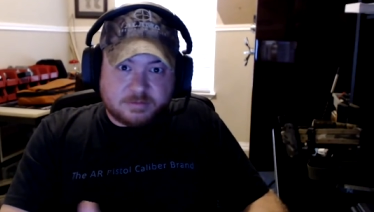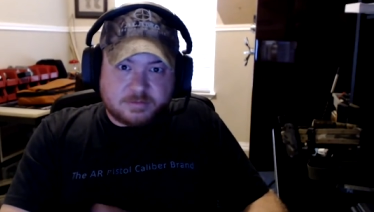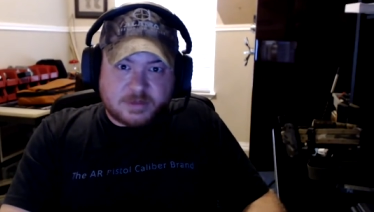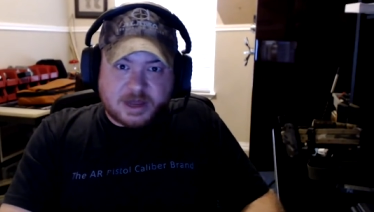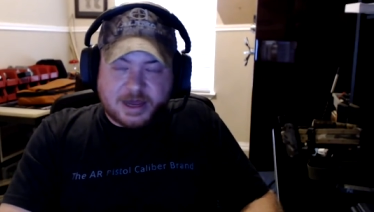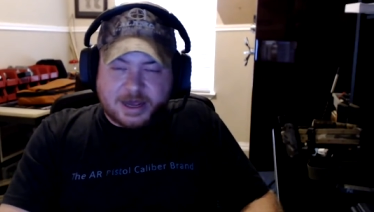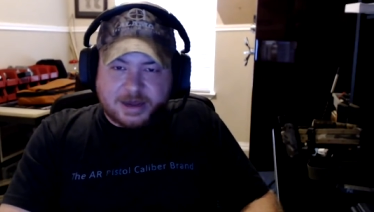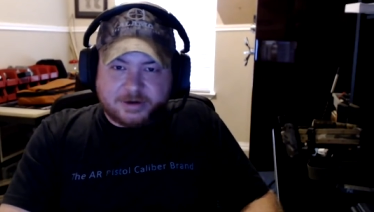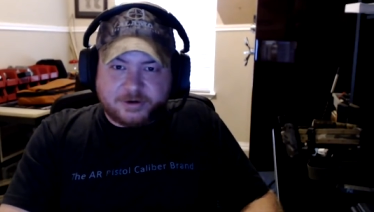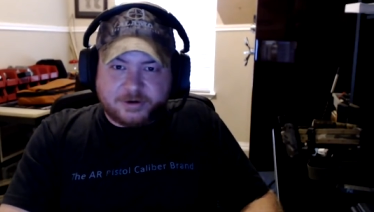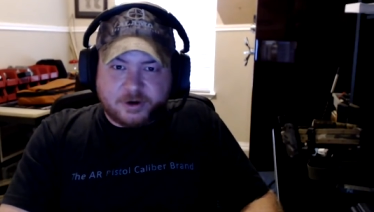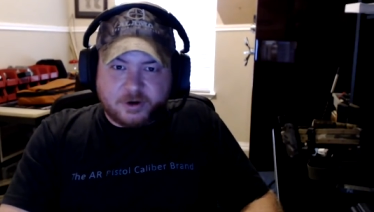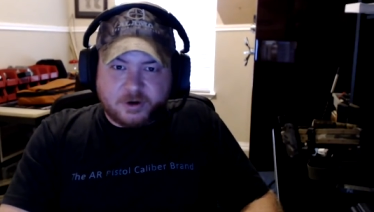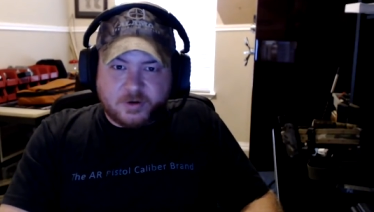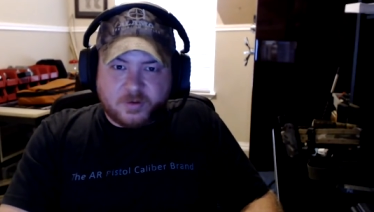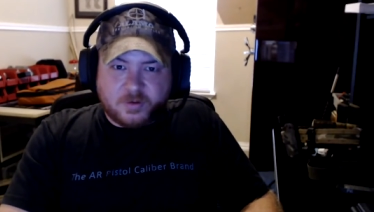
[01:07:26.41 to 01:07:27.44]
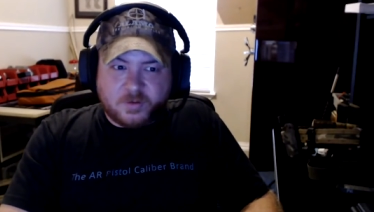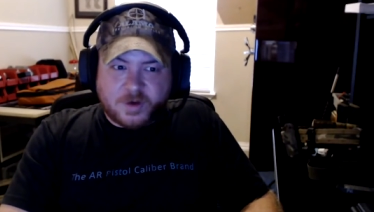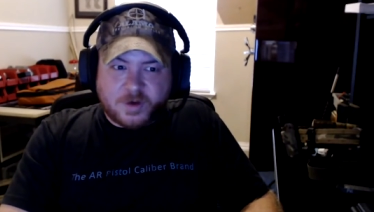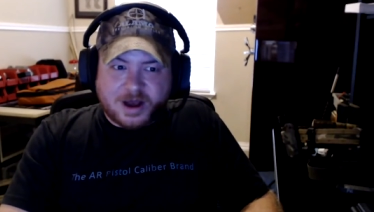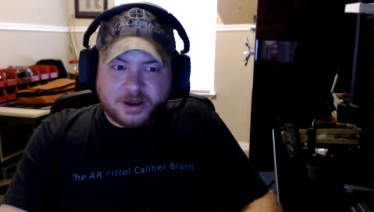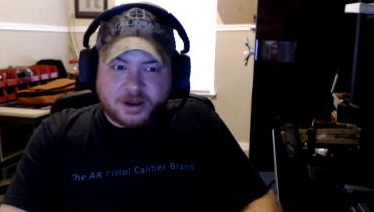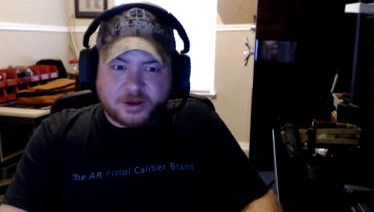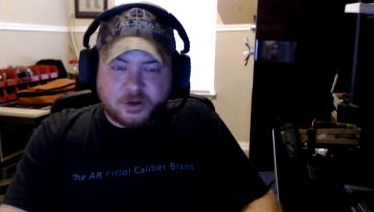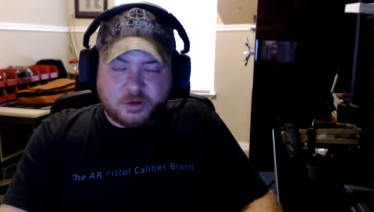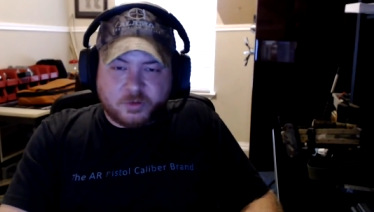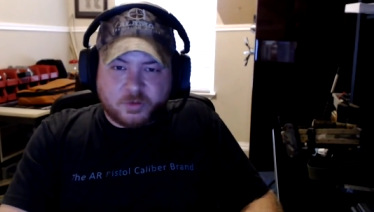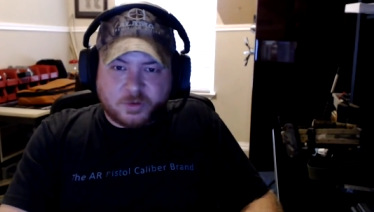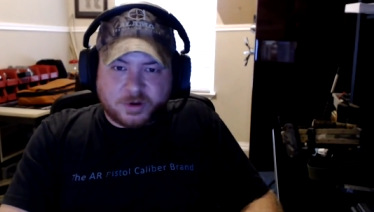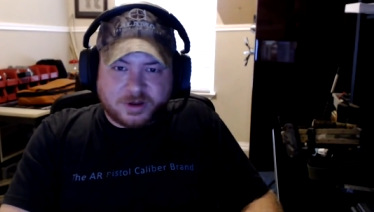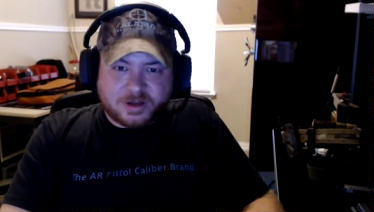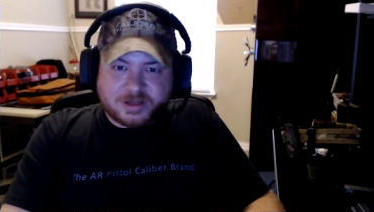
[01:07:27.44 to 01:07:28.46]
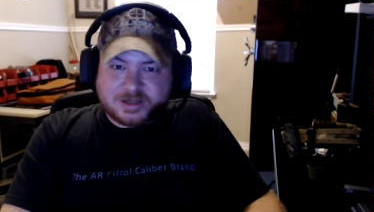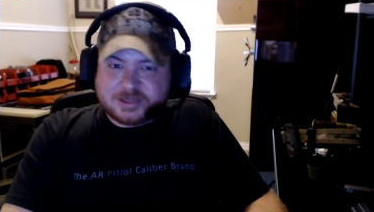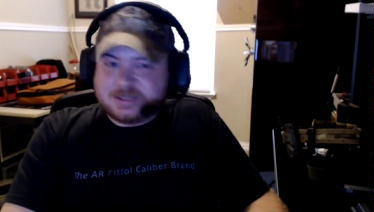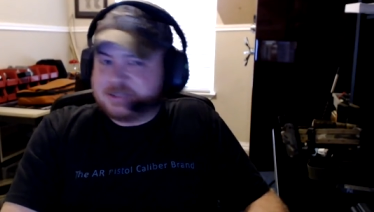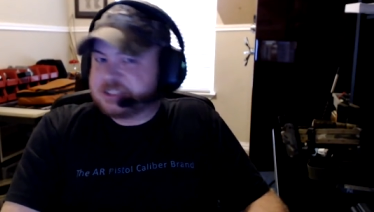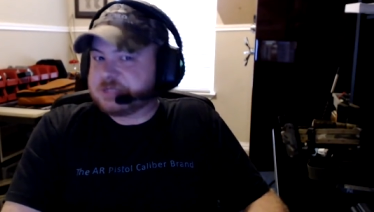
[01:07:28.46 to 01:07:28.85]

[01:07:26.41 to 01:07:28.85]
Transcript: I don't know why you would.